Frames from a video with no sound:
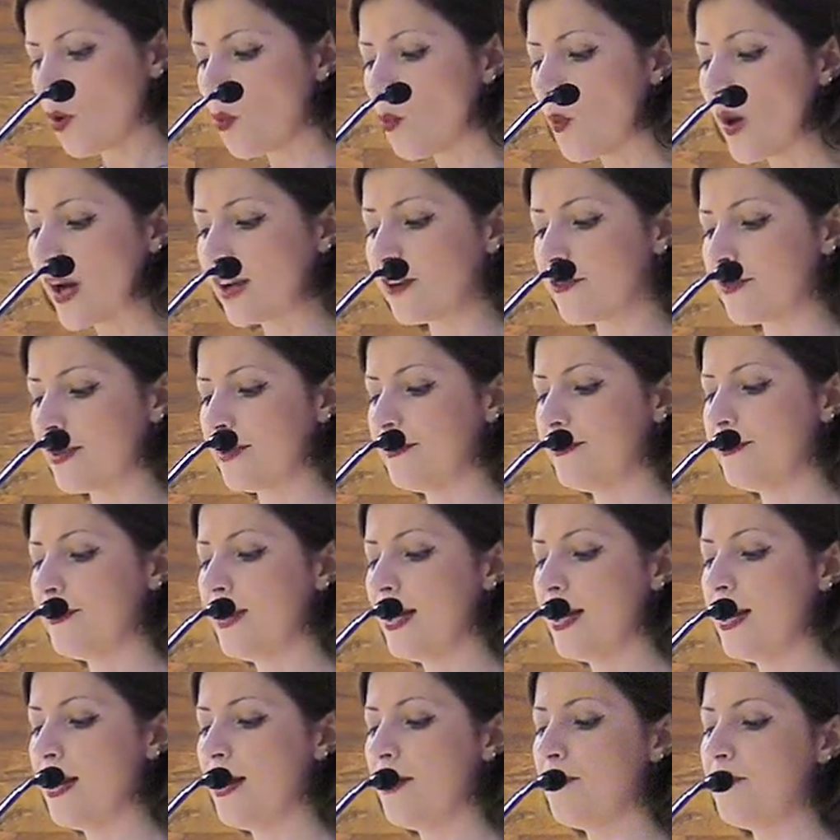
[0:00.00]
One of
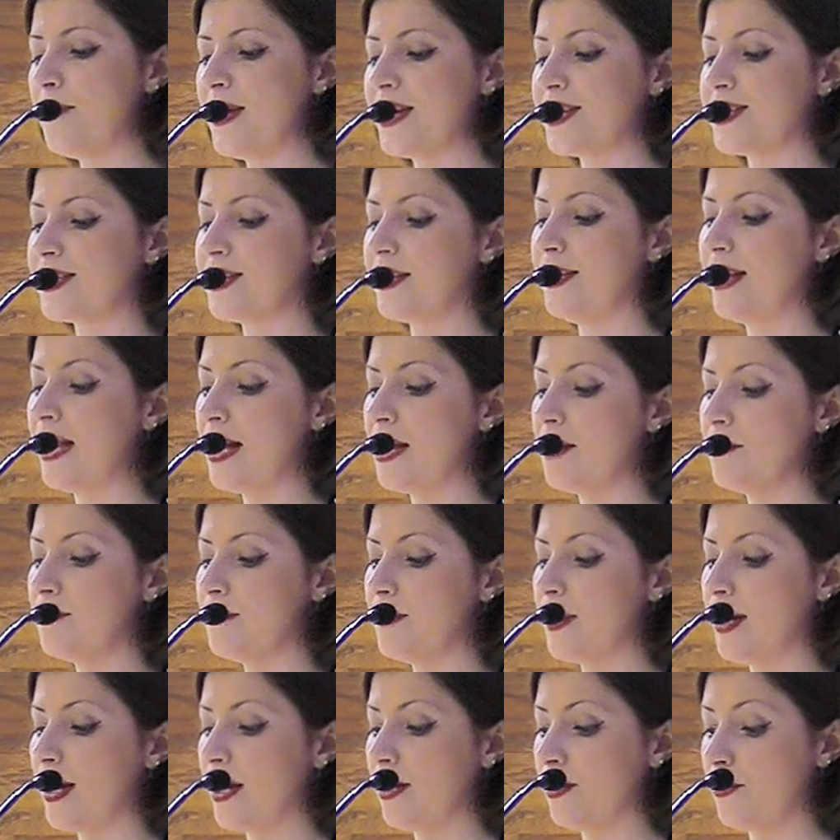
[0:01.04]
them bears the
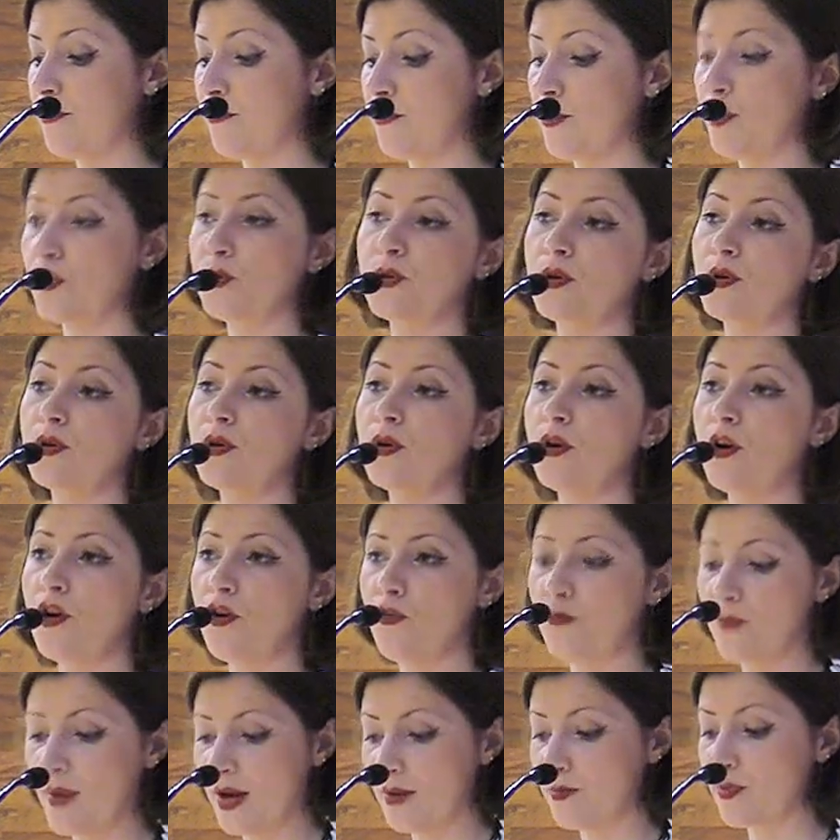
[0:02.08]
name and a photo
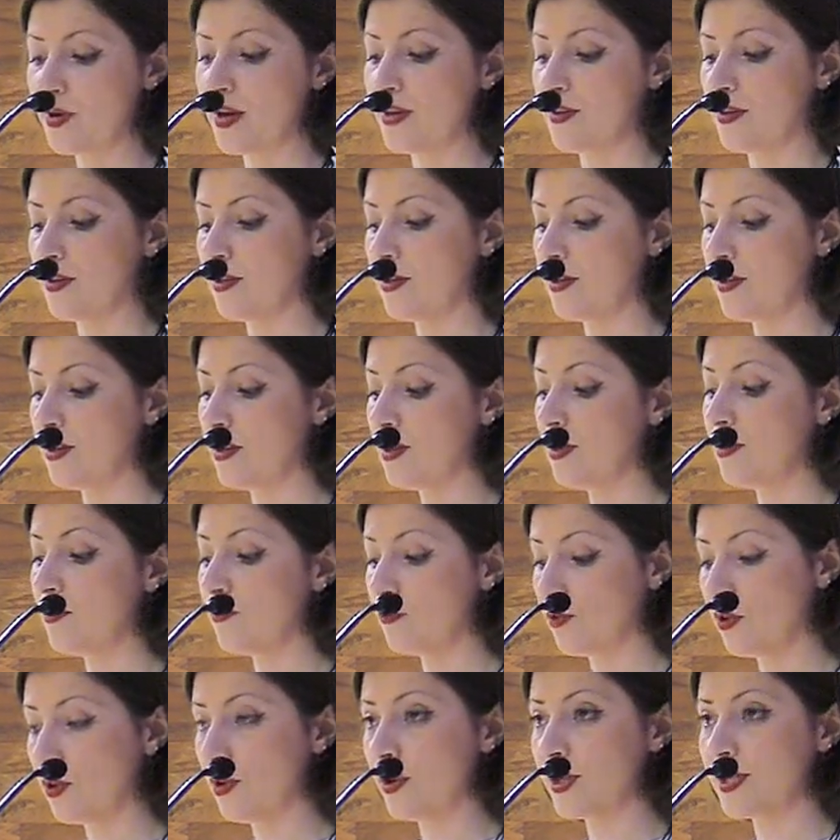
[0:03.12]
of my brother,
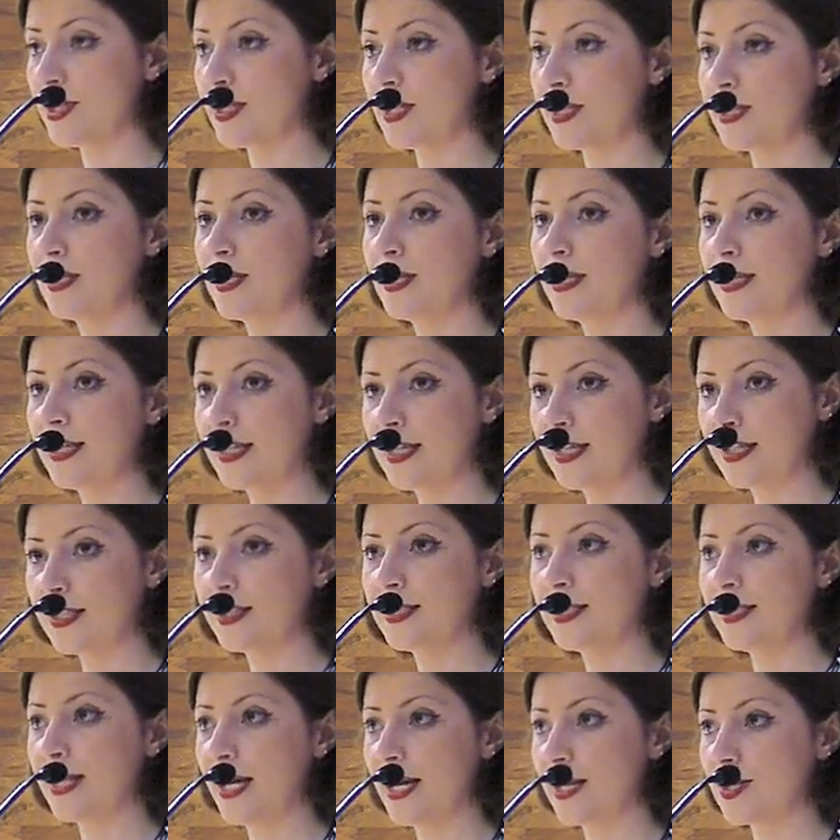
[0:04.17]
Volodya,
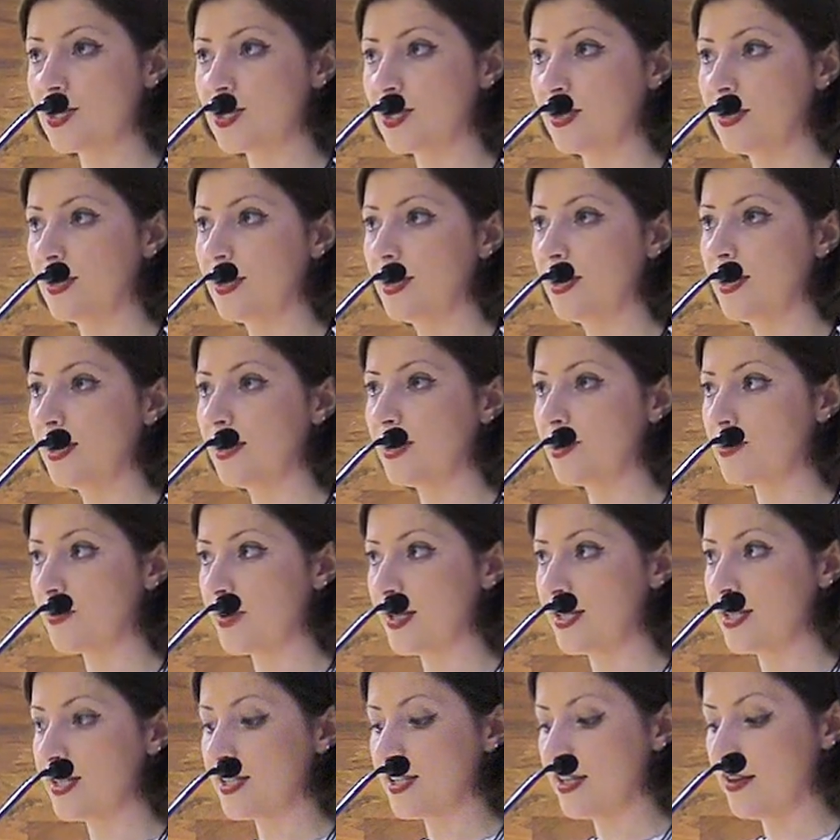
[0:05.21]
killed in action in
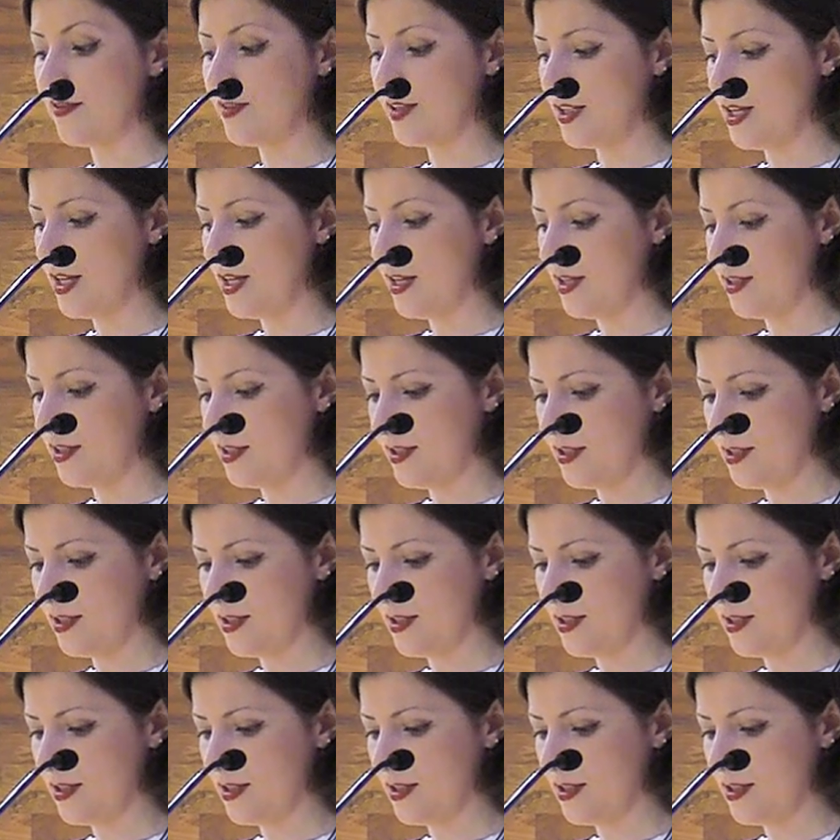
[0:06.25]
2017.